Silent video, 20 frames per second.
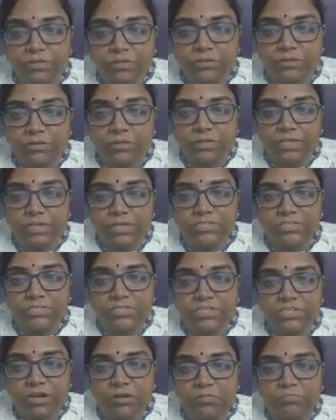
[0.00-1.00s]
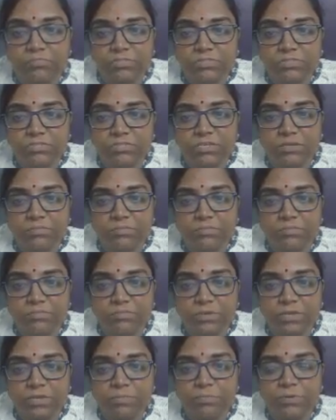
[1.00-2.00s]
Next comes the
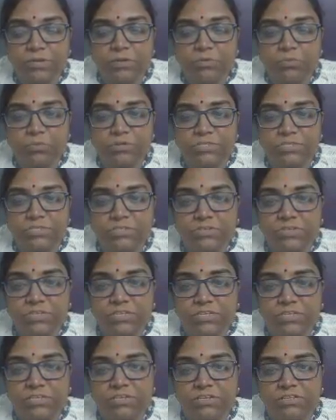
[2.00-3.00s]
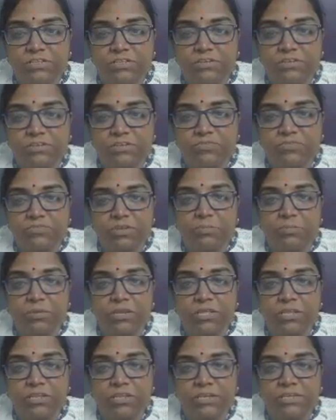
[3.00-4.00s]
PP. So here the
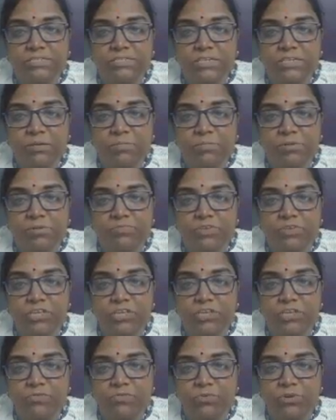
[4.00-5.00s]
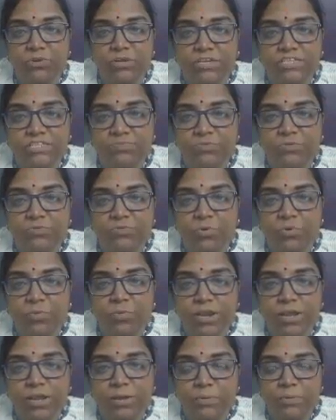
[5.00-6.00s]
familiar example we give for SP
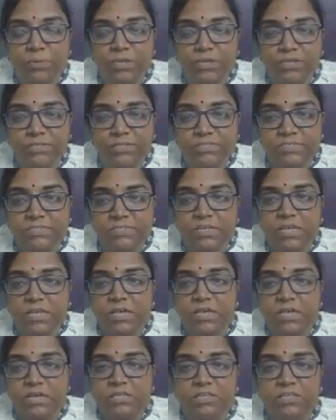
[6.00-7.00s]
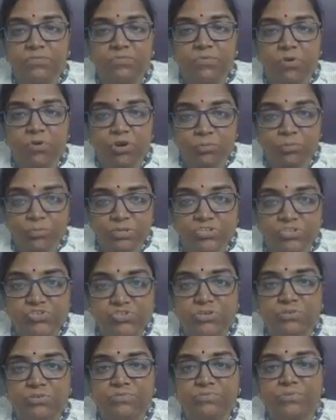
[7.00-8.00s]
overlapping is the formation
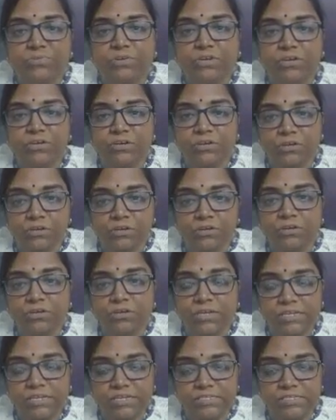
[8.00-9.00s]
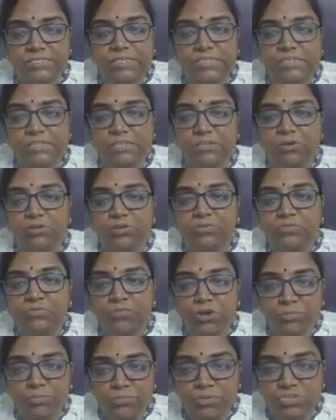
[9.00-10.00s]
of HCl or the
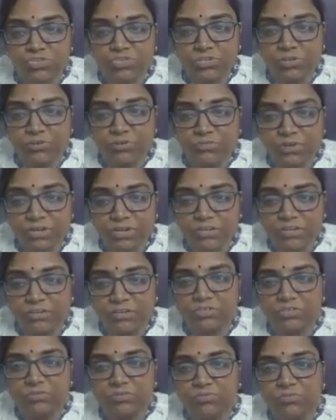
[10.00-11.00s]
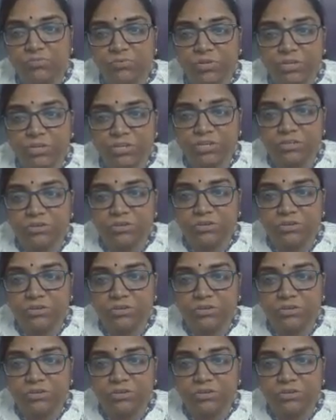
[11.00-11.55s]
formation of hydrogen chloride.